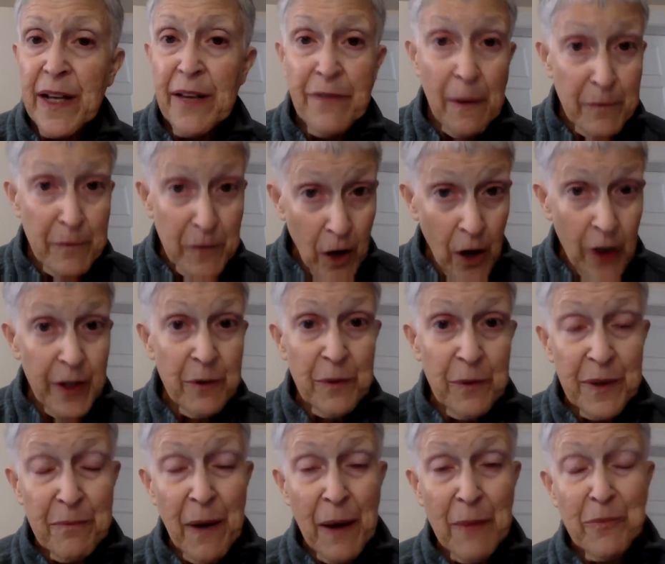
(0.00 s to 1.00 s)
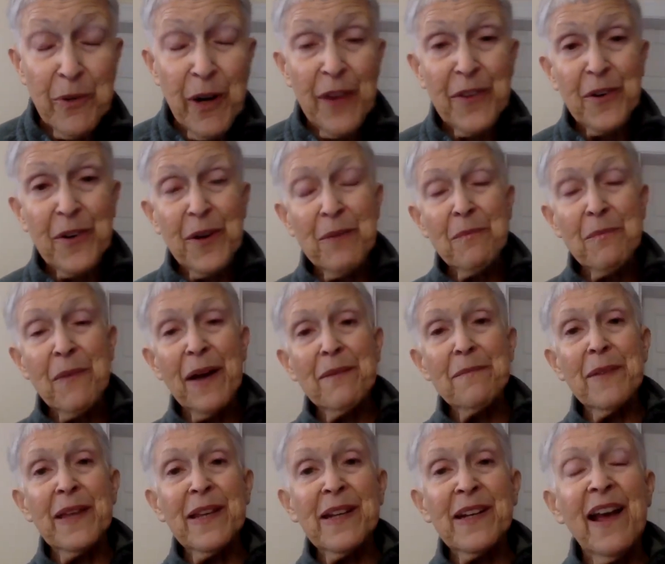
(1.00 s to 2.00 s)
If I'm talking with my brother, it might
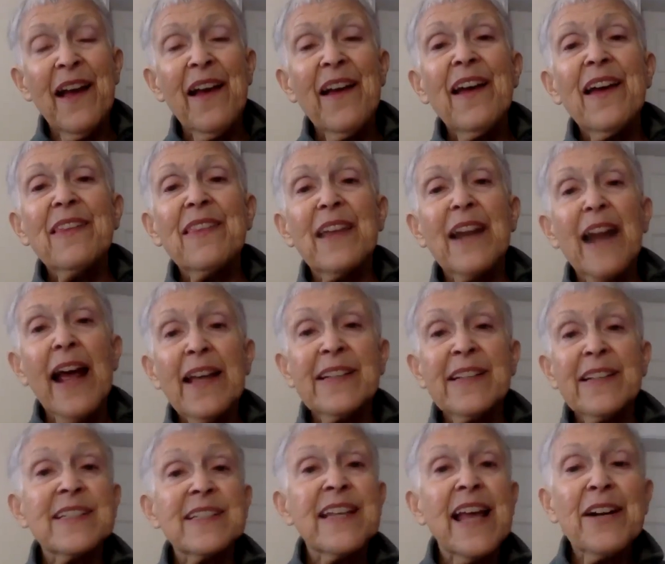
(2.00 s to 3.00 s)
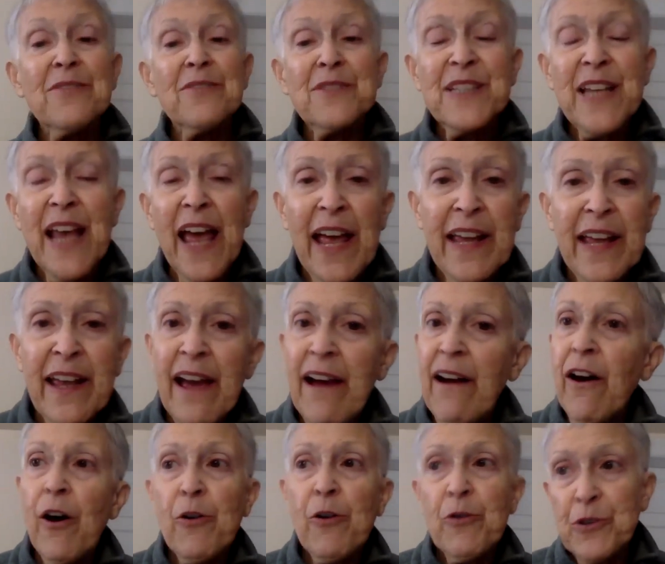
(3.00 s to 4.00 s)
mean that instead of saying,
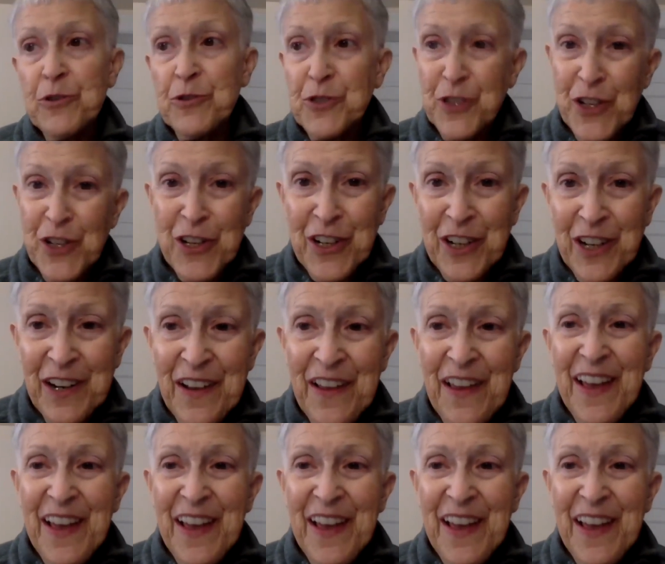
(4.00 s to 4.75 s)
oh, you jerk,